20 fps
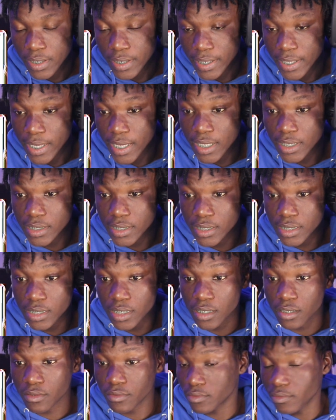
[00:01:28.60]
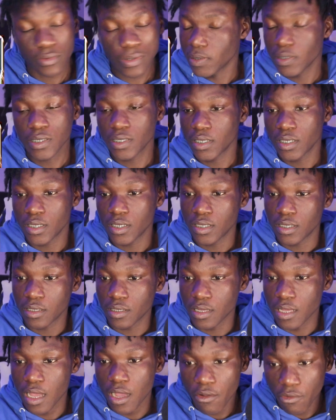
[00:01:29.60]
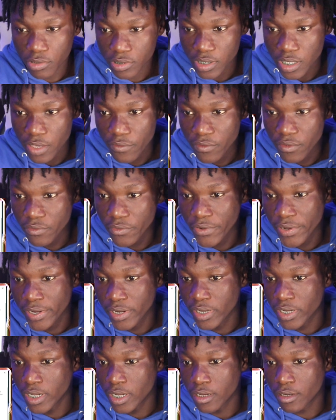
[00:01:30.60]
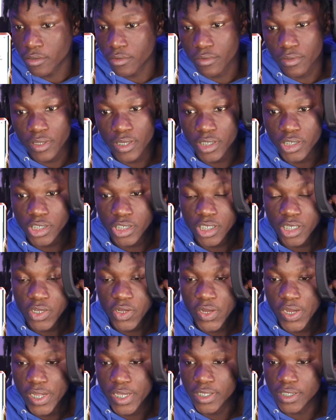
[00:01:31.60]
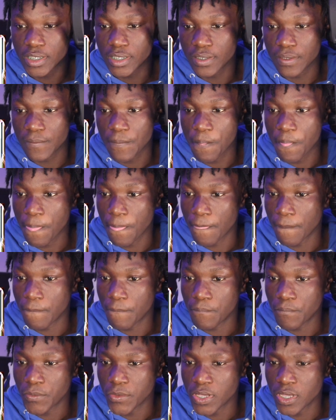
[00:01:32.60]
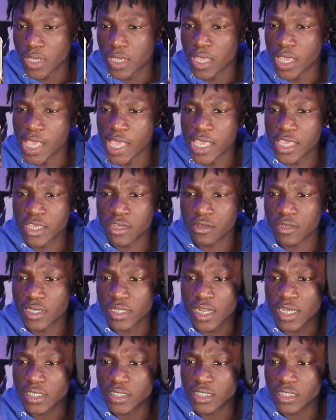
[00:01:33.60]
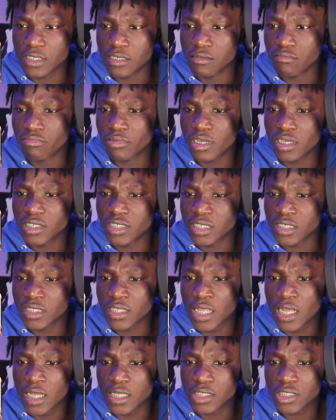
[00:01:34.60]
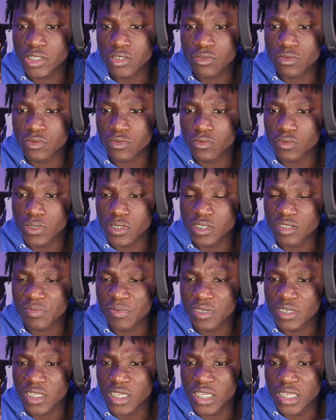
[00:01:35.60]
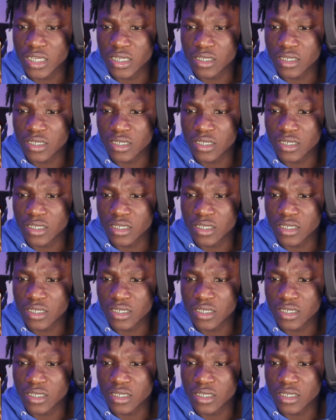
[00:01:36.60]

That's tough. I wasn't even ready, dog. That shit crazy. Hey yo, and I seen bro just died too. What's her name?